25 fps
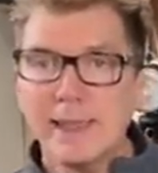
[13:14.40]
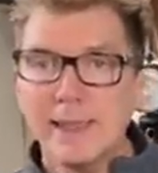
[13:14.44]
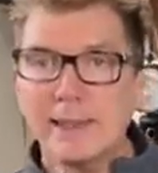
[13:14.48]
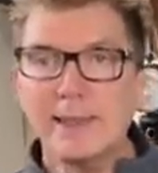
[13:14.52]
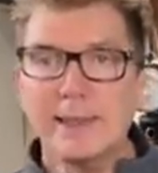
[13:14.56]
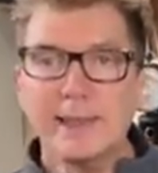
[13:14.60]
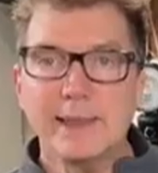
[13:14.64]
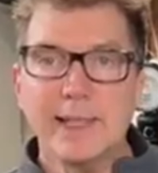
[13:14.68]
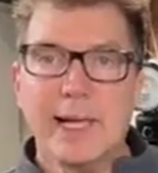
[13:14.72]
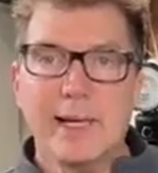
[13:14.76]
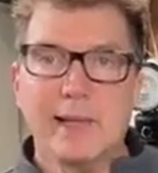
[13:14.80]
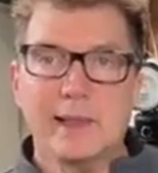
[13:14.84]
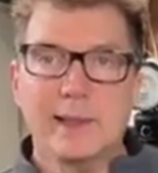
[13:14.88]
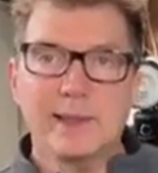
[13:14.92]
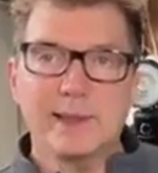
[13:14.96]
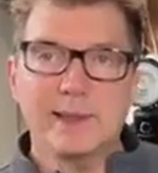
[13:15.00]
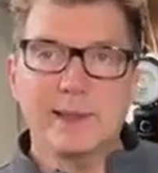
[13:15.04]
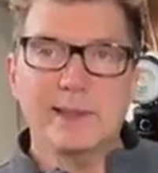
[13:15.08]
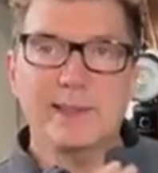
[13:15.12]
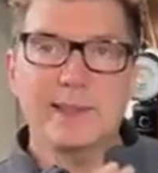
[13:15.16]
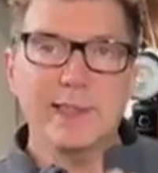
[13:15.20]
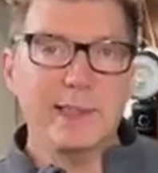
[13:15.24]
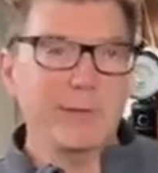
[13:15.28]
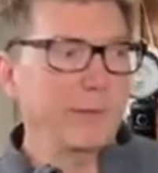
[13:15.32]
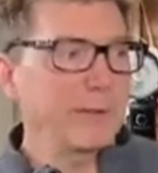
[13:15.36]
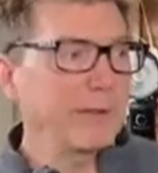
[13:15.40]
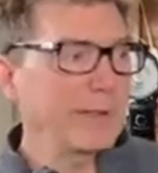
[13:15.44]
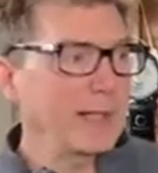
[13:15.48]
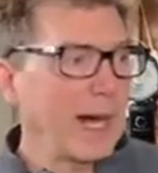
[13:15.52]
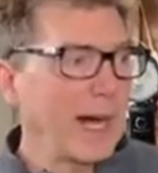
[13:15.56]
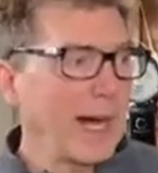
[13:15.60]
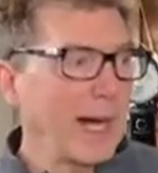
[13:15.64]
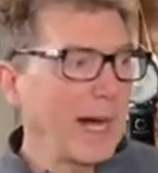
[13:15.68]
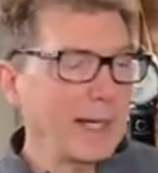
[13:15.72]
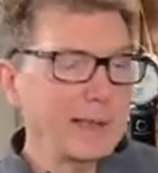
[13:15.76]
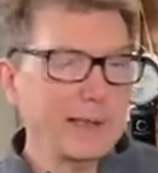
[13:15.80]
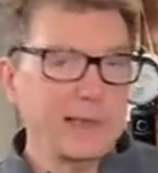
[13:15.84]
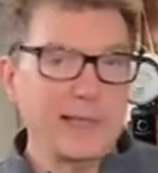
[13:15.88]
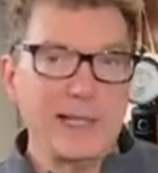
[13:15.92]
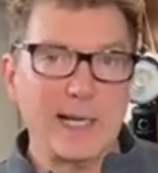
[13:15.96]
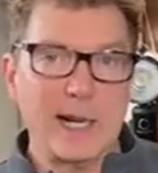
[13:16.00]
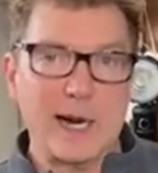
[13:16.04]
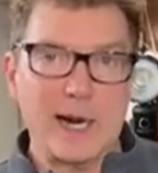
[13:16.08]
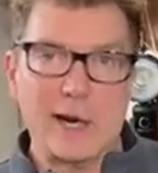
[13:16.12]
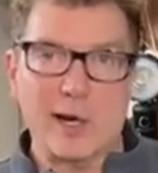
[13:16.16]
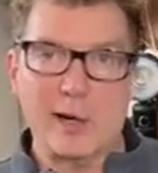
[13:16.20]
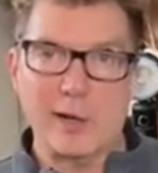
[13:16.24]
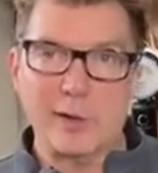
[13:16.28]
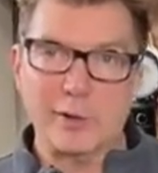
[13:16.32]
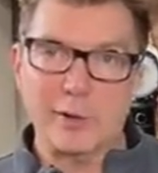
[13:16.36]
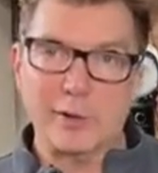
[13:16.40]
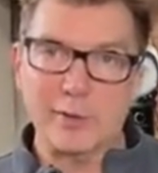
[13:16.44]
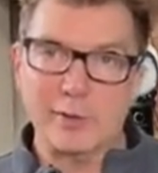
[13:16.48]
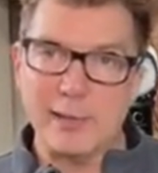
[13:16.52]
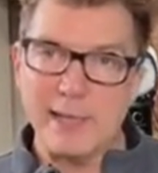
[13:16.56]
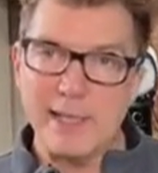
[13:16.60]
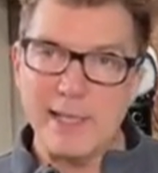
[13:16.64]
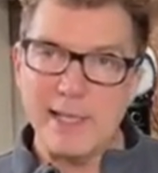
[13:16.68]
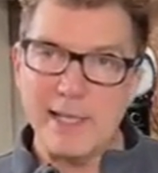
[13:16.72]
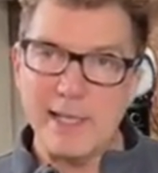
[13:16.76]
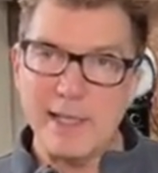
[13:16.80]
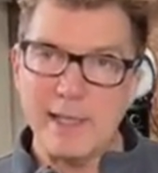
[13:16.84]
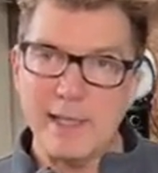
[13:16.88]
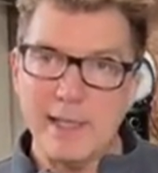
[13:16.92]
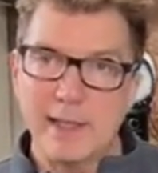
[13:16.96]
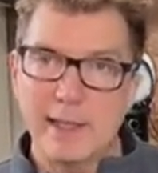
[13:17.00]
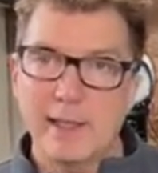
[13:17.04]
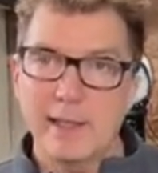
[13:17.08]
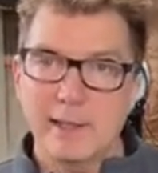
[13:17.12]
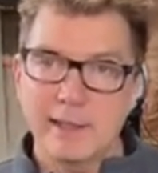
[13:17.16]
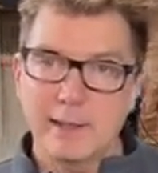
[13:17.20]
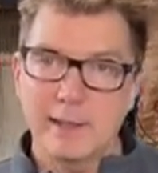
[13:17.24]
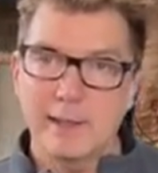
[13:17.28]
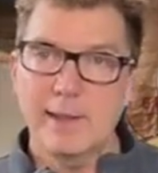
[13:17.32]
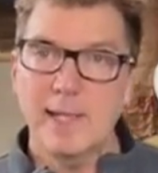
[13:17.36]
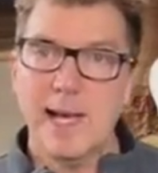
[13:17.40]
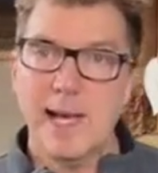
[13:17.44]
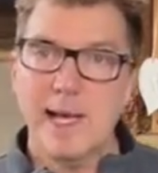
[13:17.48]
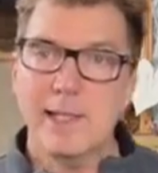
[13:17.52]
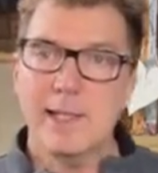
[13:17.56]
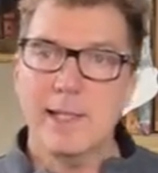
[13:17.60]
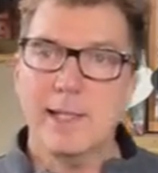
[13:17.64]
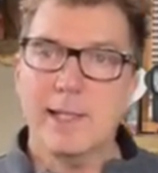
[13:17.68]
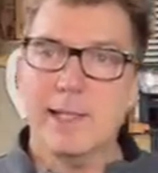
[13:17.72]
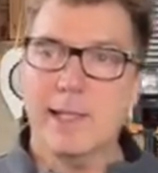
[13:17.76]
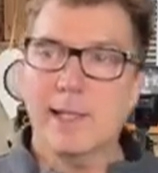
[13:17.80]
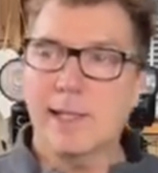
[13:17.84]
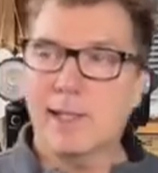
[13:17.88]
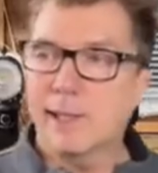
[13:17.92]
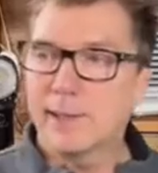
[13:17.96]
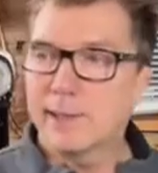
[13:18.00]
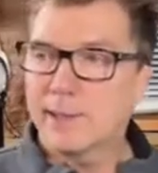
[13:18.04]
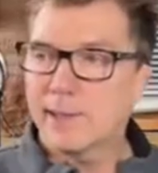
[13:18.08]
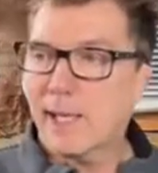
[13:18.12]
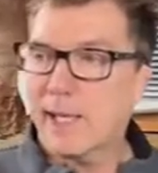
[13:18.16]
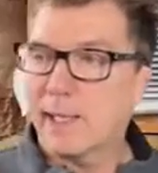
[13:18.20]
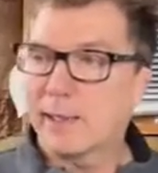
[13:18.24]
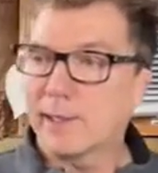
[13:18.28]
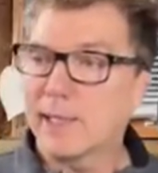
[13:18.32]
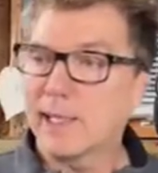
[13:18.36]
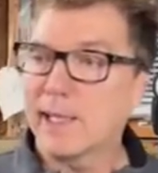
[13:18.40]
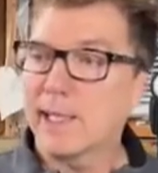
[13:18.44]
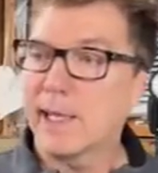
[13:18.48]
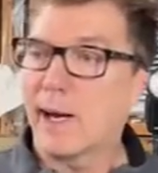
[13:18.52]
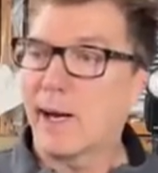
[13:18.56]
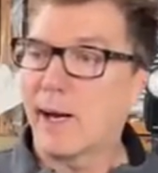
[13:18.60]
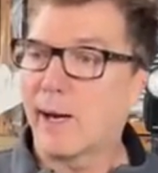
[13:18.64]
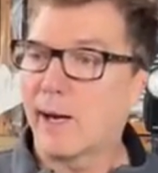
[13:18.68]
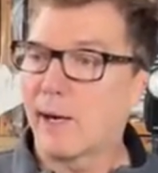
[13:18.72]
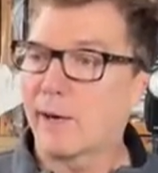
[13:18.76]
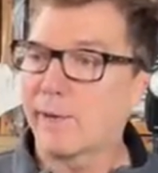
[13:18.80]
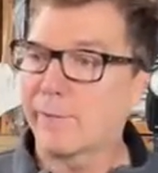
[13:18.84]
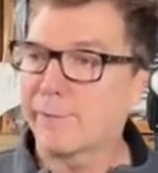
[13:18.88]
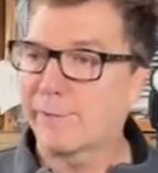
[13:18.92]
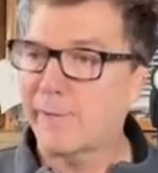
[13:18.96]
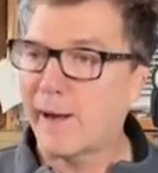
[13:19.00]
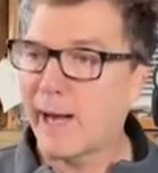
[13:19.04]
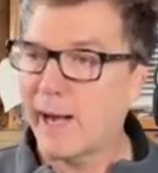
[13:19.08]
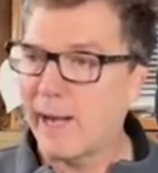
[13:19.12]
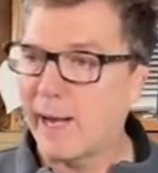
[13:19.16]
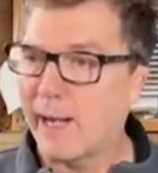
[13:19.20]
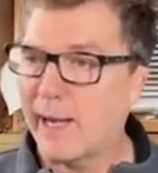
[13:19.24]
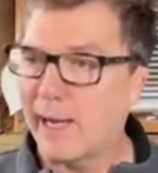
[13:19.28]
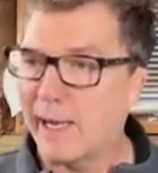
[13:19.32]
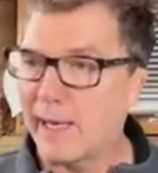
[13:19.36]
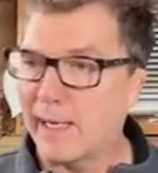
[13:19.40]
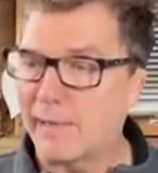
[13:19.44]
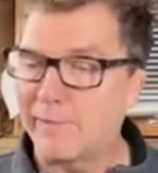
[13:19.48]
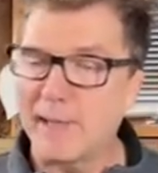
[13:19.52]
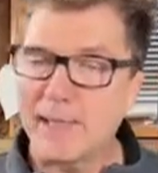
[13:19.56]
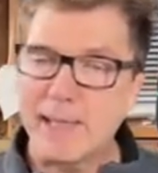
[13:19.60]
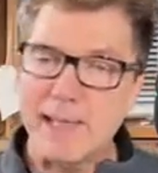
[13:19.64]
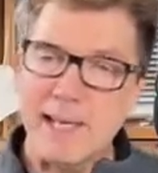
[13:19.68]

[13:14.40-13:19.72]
TTL is different on the R3 than it is on the R5.